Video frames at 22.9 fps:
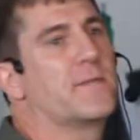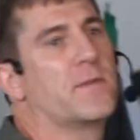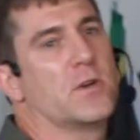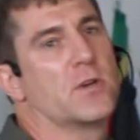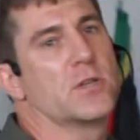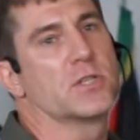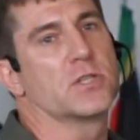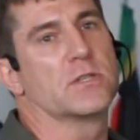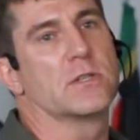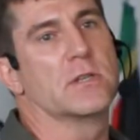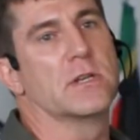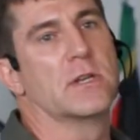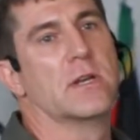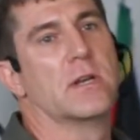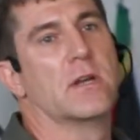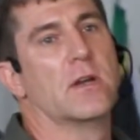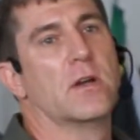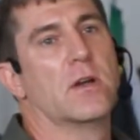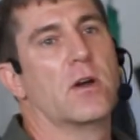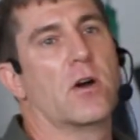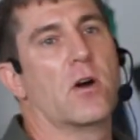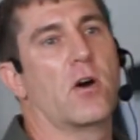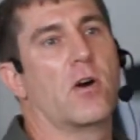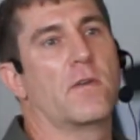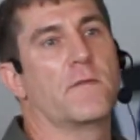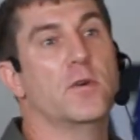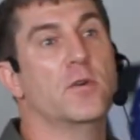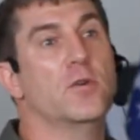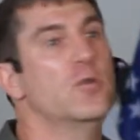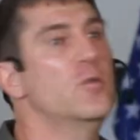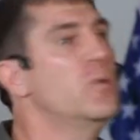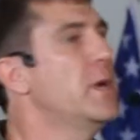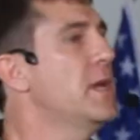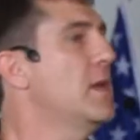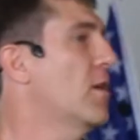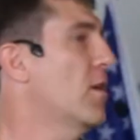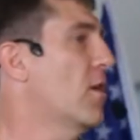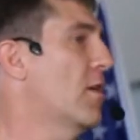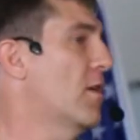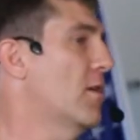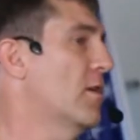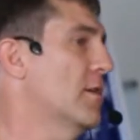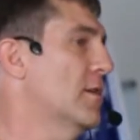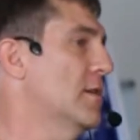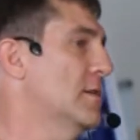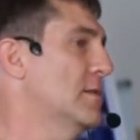version of who we
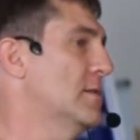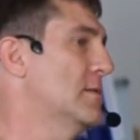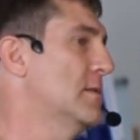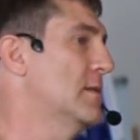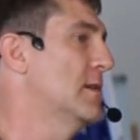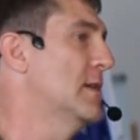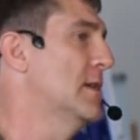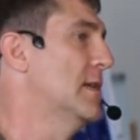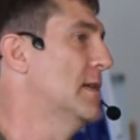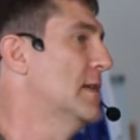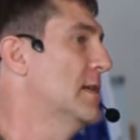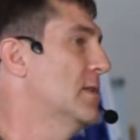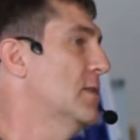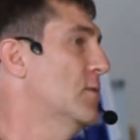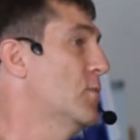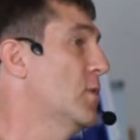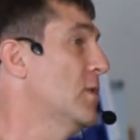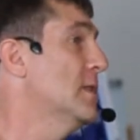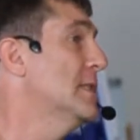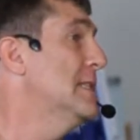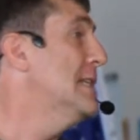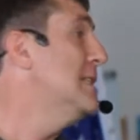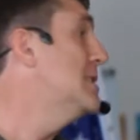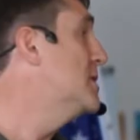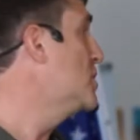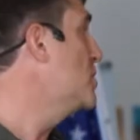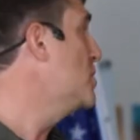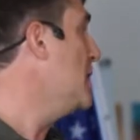are. The world needs